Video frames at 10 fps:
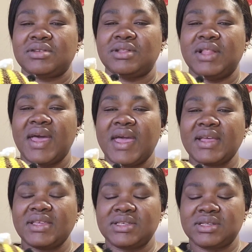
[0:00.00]

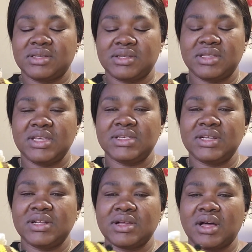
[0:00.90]
legs, these
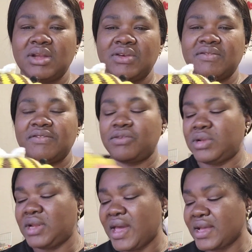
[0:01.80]
little colorful
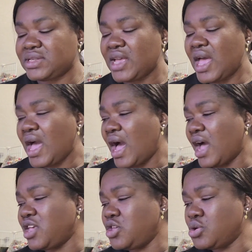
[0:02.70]
legs, I
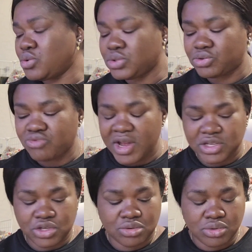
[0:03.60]
use
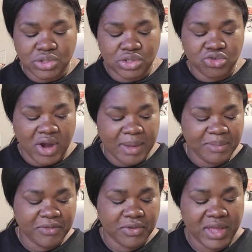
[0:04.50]
retro stripe
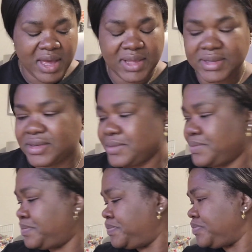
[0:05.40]
for that.
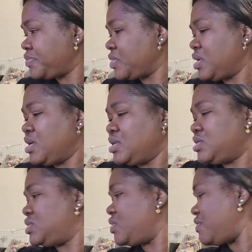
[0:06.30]

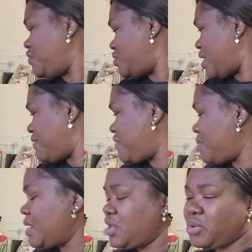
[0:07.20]
So if you're not
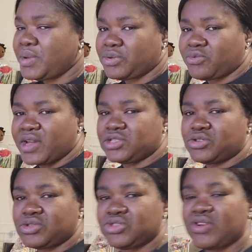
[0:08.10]
familiar with retro
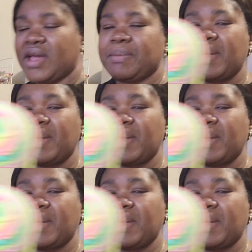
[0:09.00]
stripe,